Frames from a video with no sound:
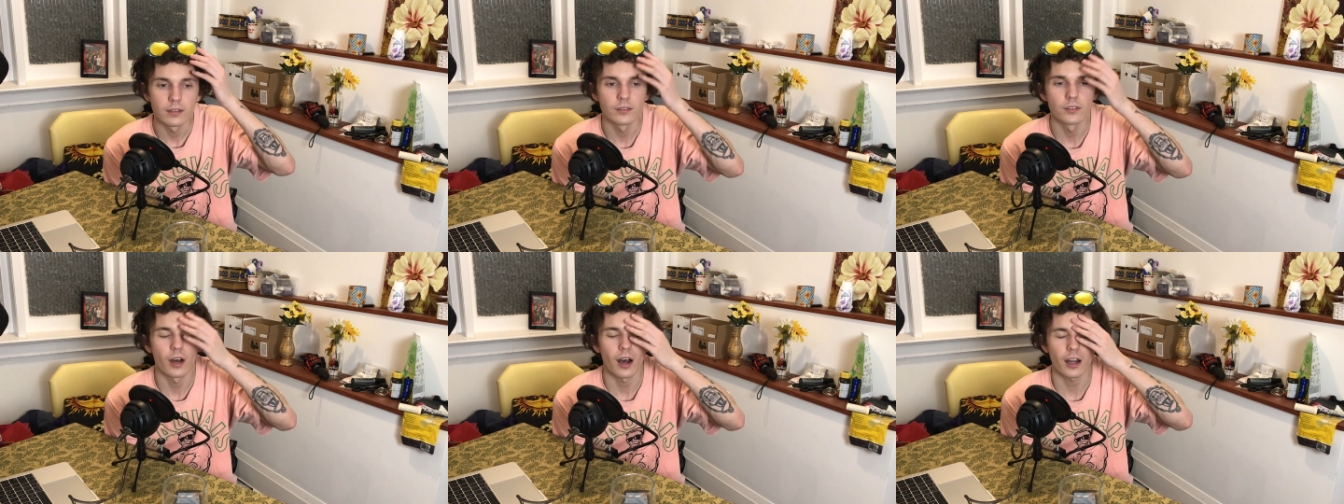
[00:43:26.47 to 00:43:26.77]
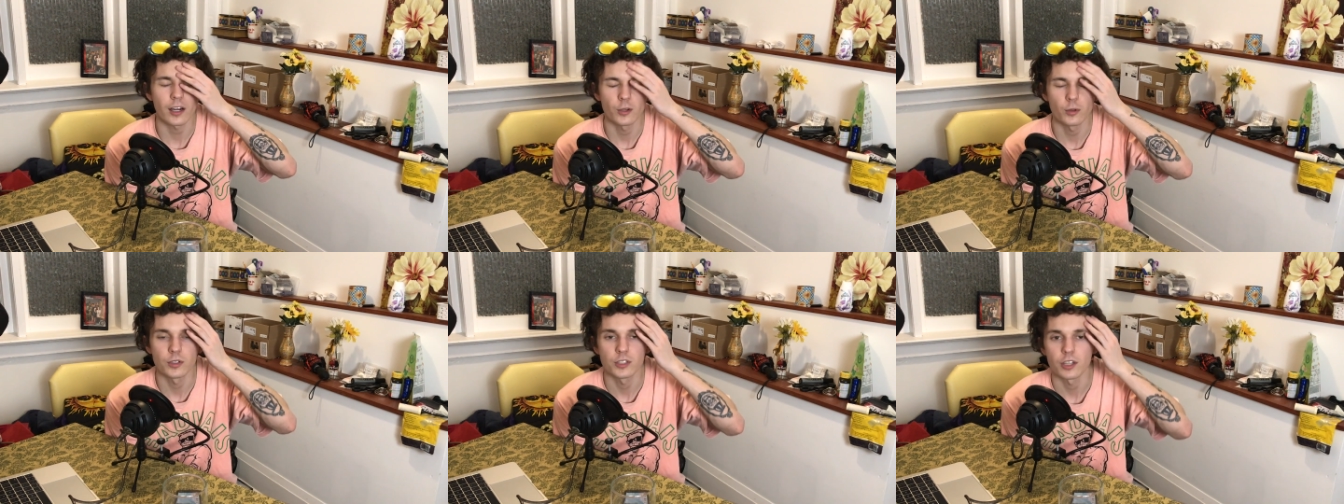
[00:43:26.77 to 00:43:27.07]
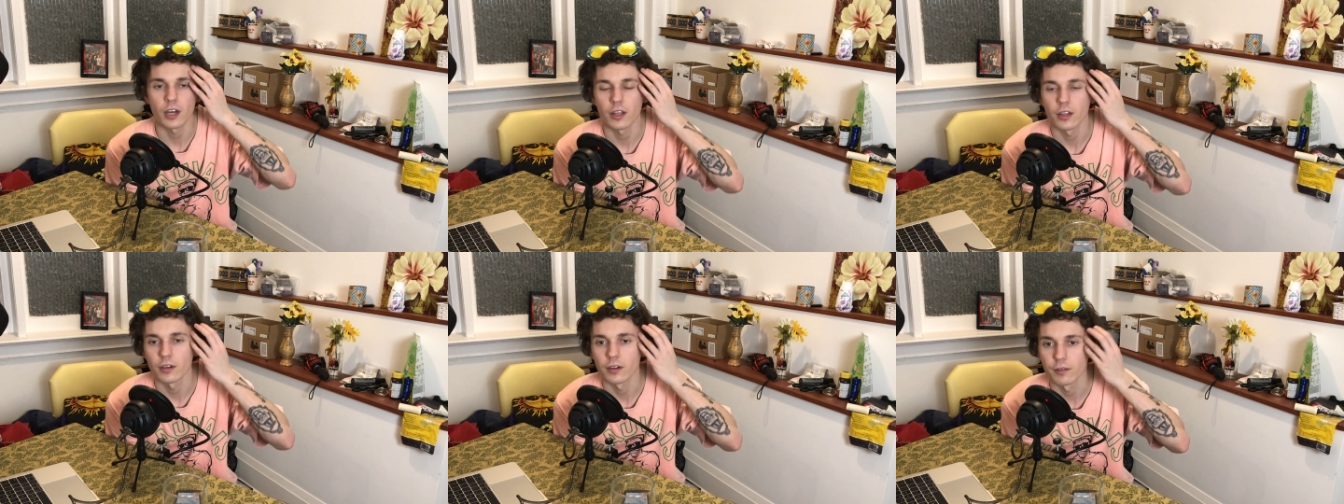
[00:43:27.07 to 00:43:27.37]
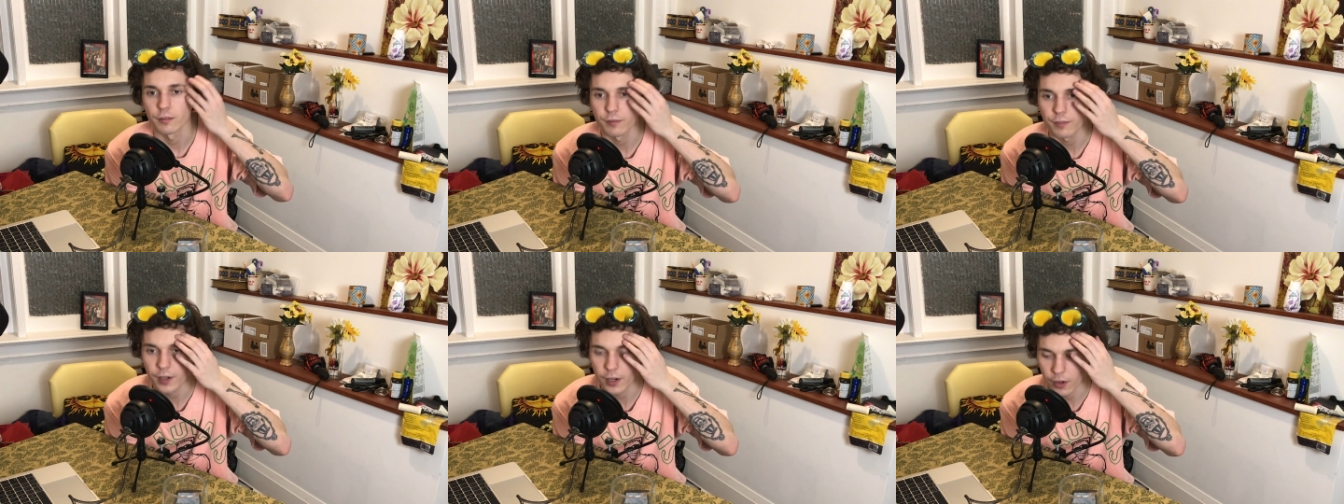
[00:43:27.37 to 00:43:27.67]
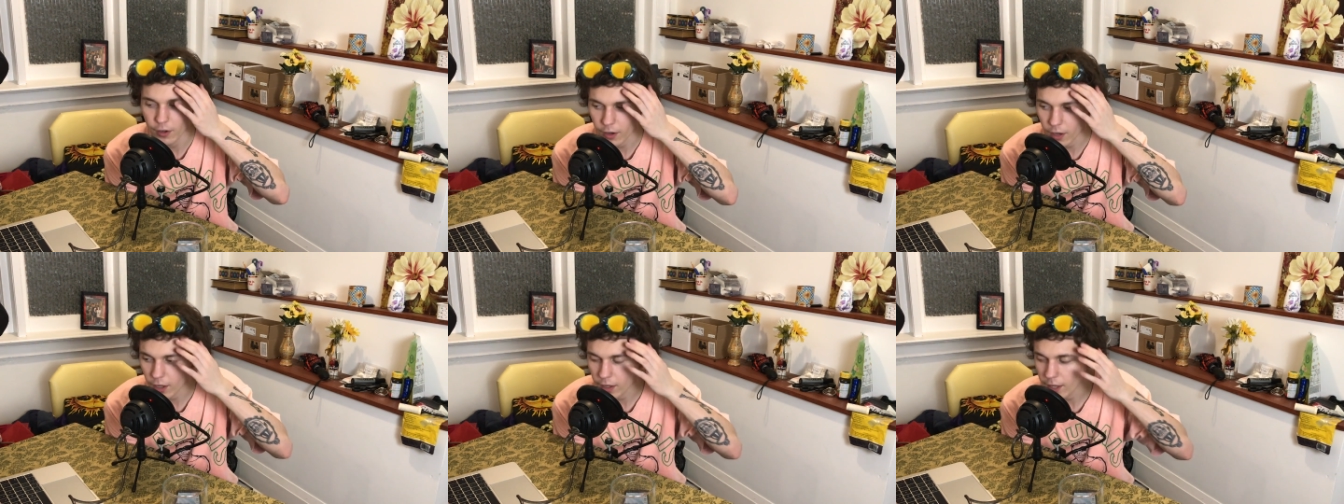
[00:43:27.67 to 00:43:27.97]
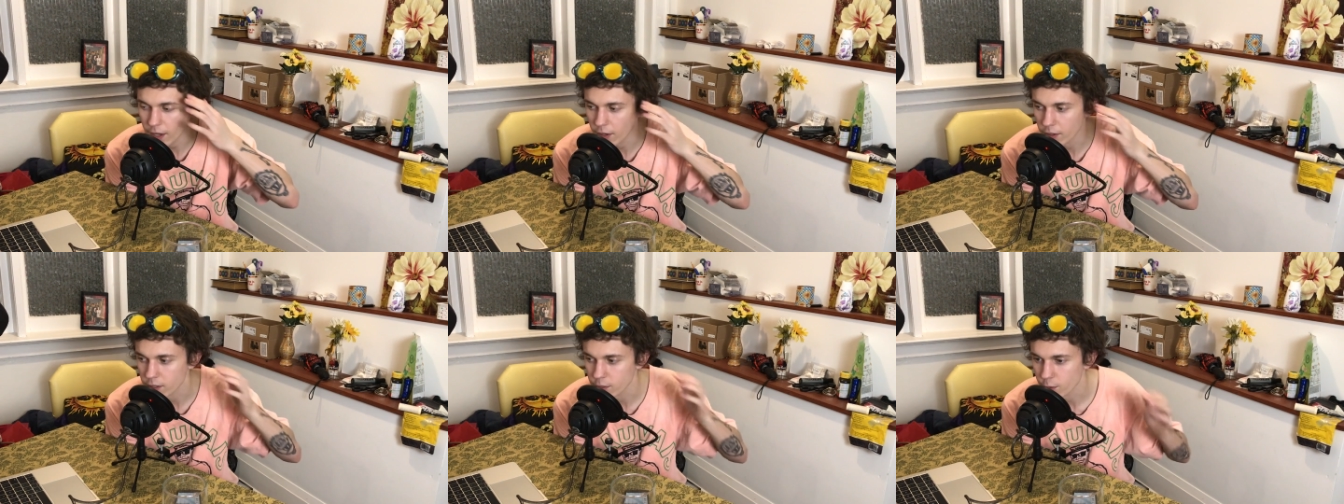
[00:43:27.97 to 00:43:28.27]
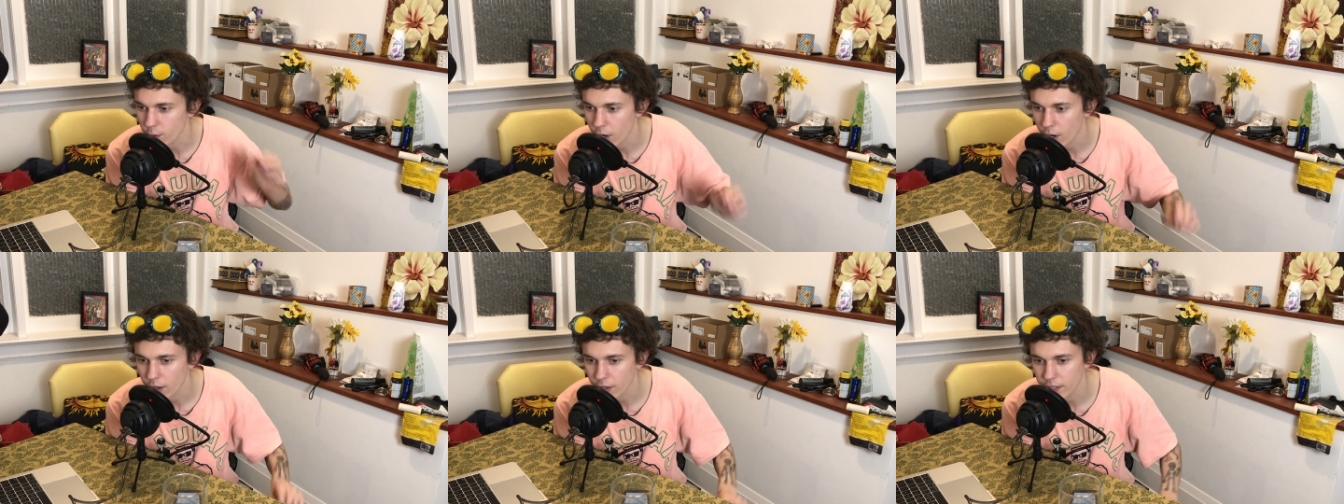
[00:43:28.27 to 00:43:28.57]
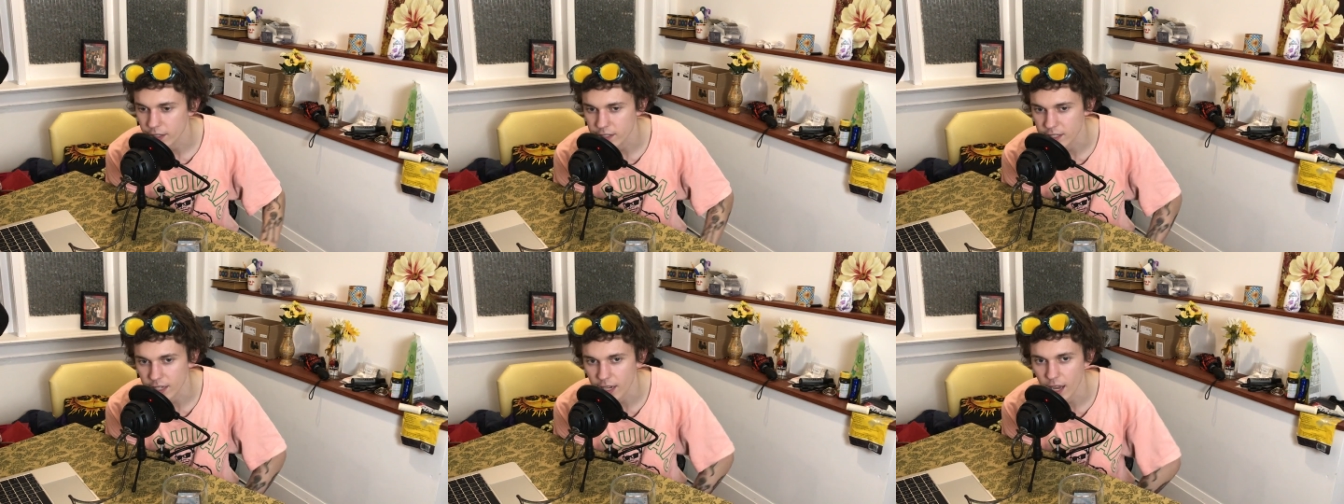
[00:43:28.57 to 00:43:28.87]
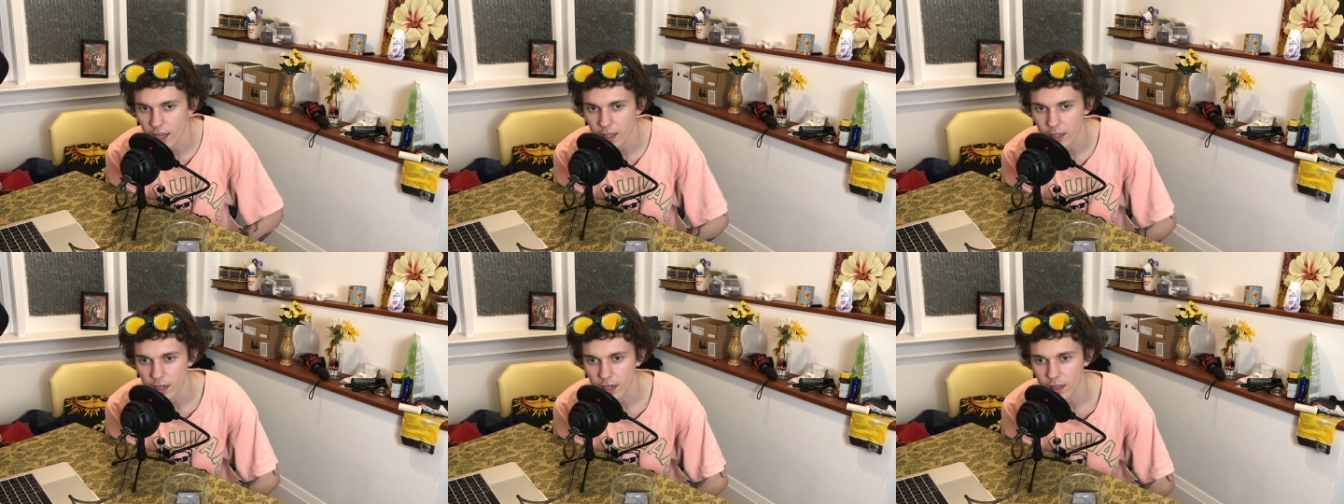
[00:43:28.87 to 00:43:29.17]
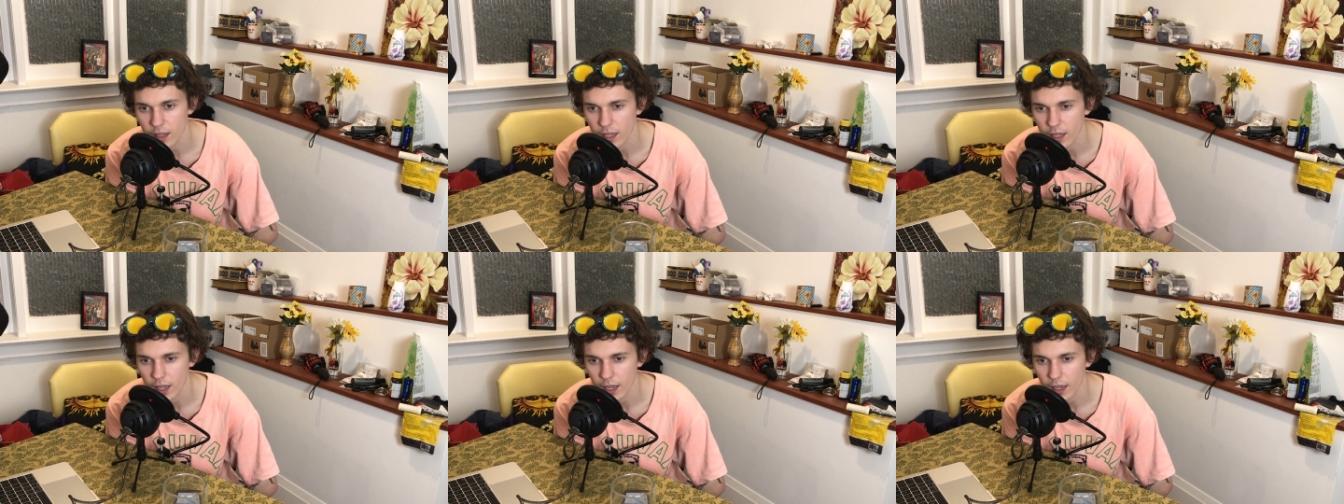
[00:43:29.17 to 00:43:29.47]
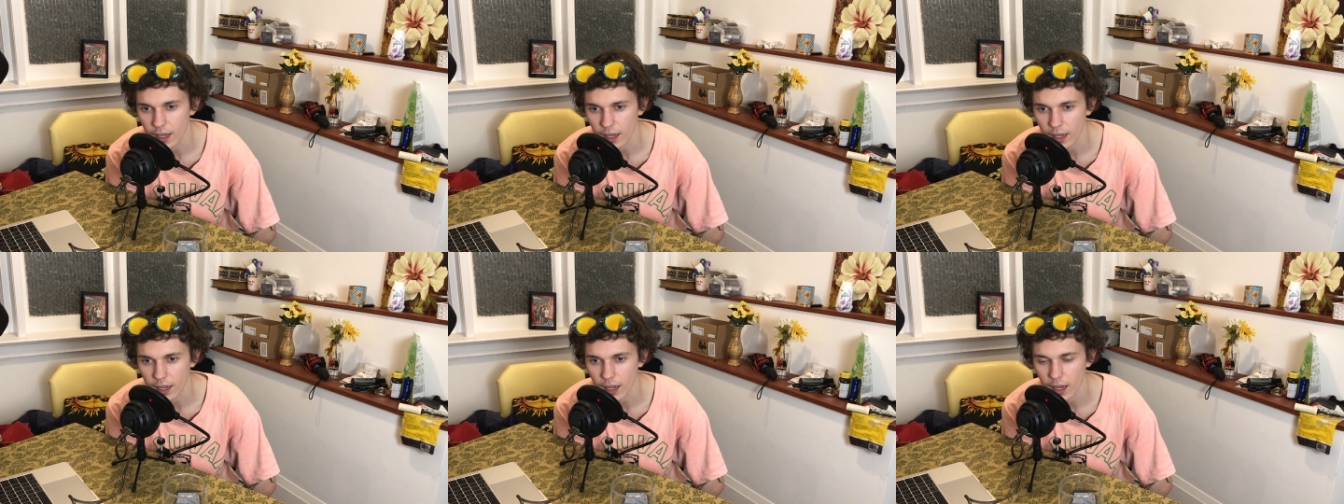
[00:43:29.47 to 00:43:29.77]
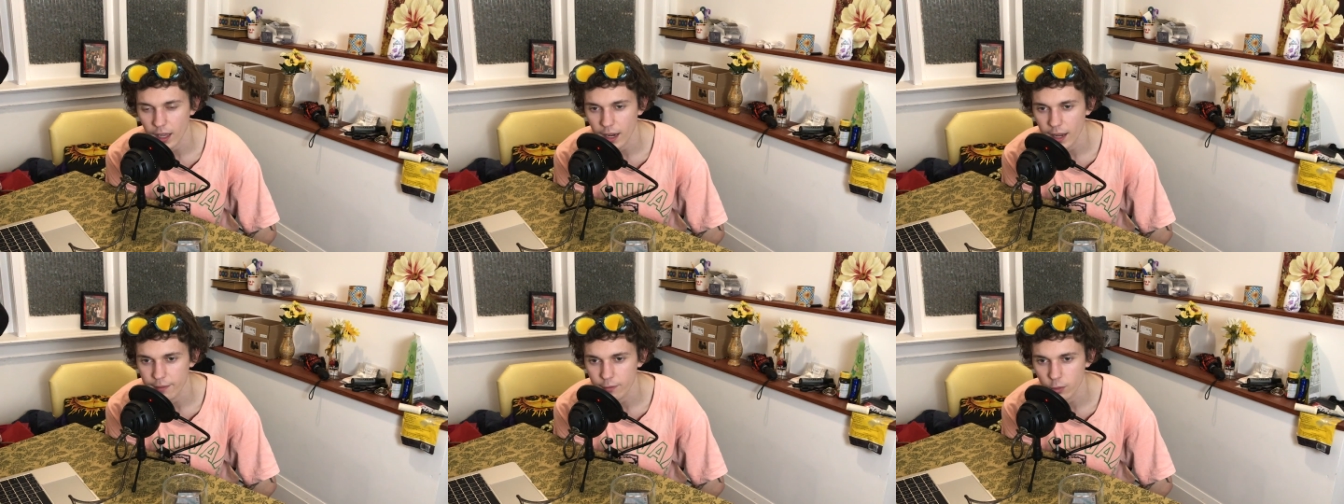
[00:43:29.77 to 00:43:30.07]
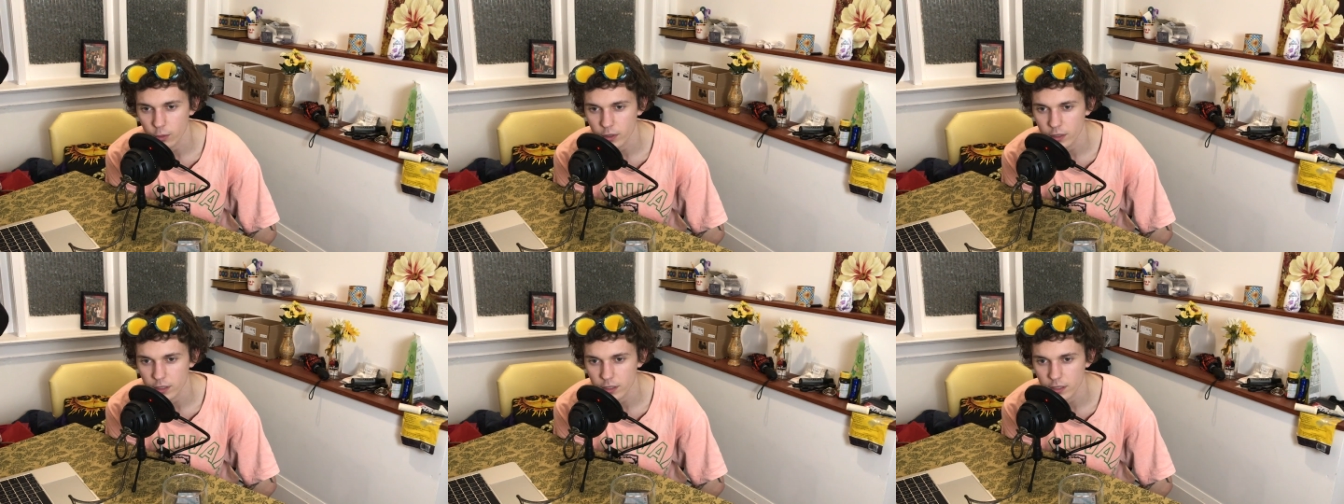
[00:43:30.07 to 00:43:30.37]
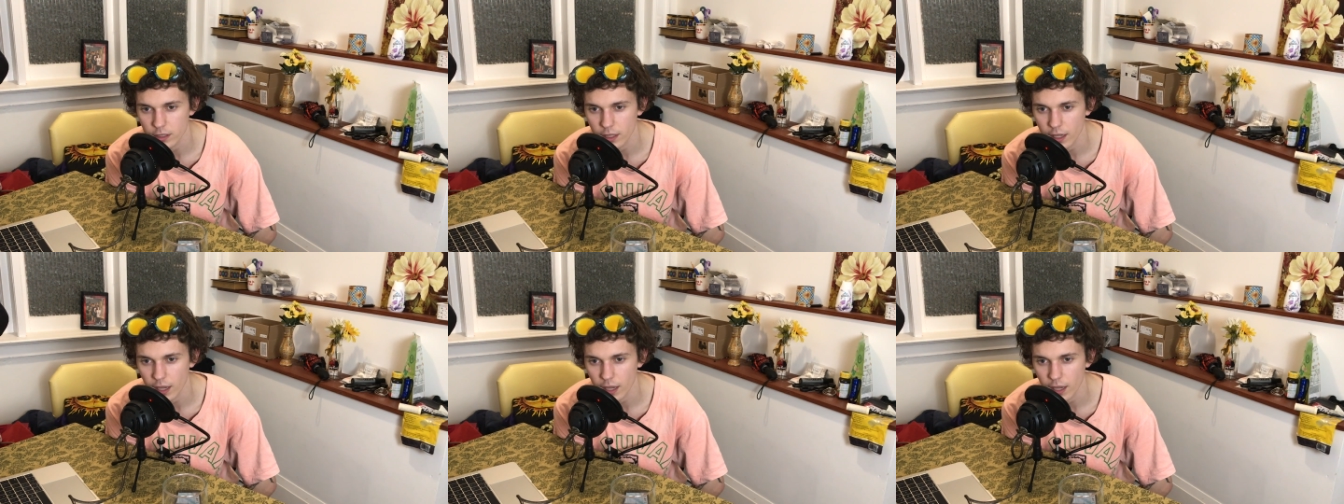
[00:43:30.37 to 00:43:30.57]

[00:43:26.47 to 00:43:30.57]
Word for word: talk to each other and figure it all out because we're all in it together. And then, like, it kind of, everyone,